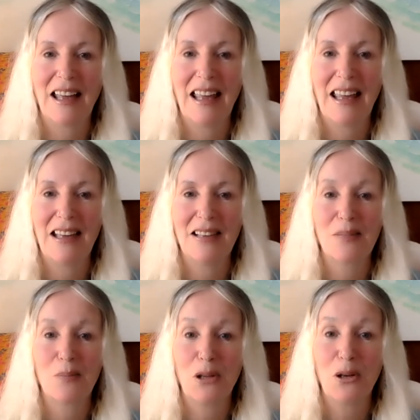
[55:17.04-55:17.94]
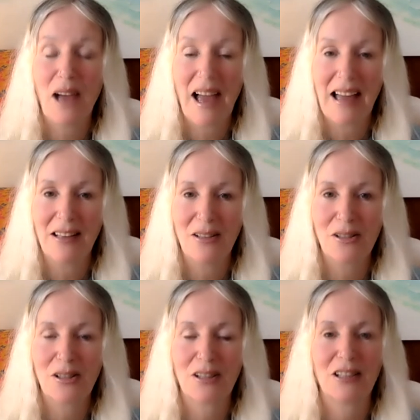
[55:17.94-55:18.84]
is blue hand,
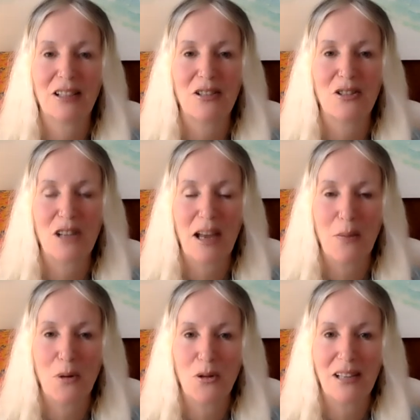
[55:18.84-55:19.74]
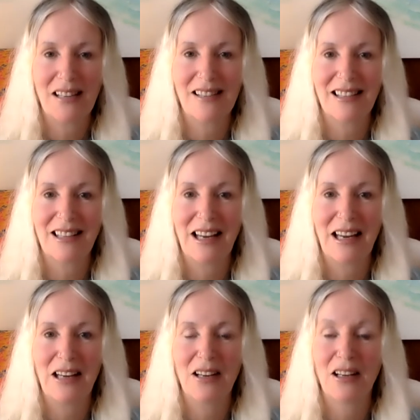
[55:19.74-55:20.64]
shape your
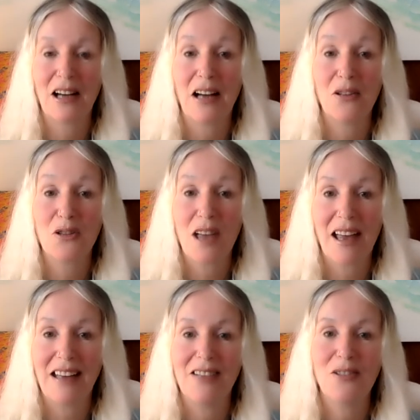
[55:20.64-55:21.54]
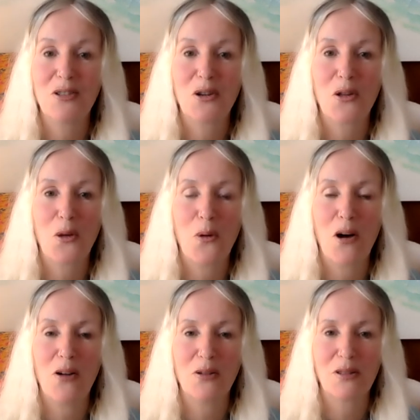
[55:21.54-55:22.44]
destiny and change the
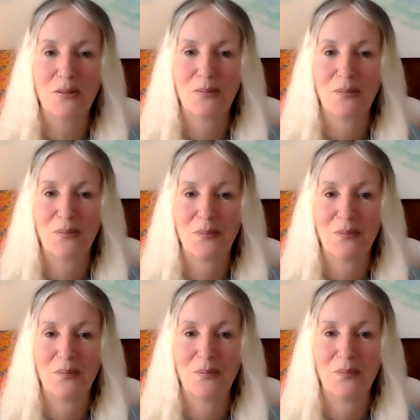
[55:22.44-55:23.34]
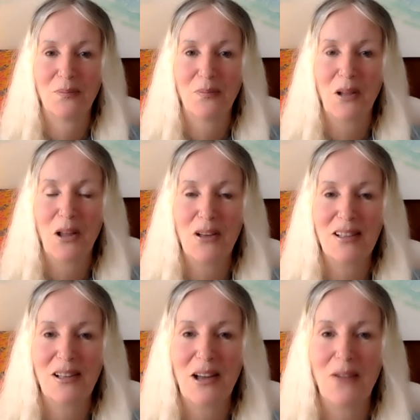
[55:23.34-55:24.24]
world.
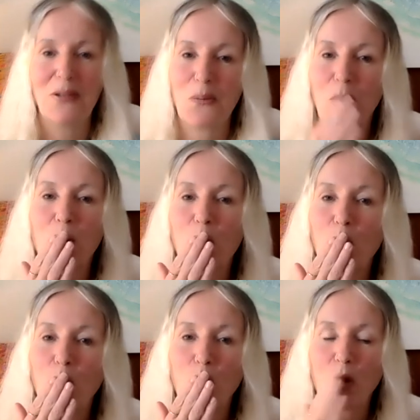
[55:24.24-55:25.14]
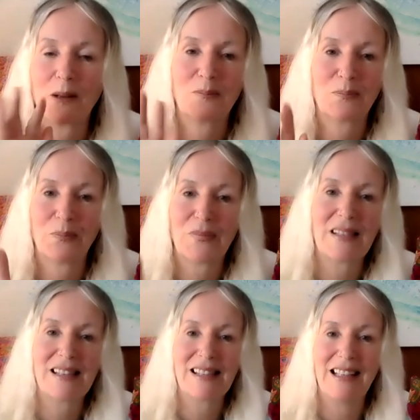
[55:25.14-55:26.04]
Lots of love.
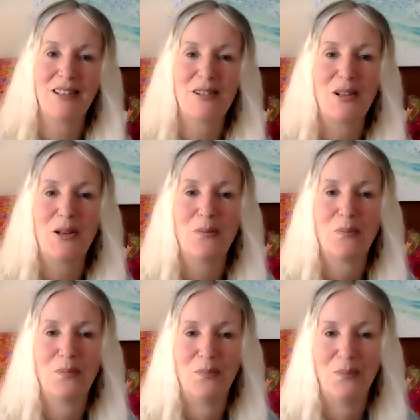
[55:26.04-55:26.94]
See you soon.